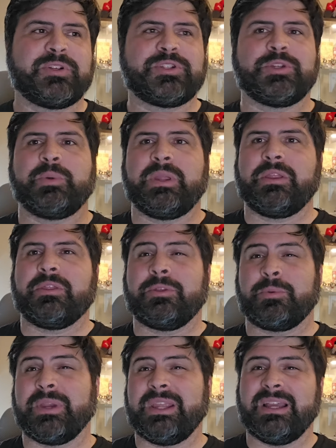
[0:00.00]
doing
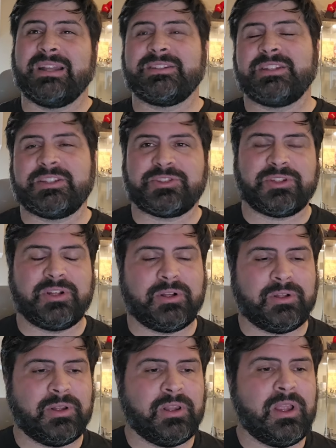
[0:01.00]
3
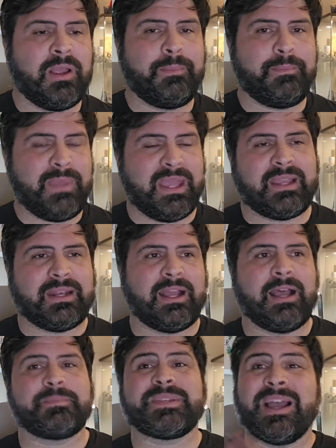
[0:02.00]
additional Mega Knobs.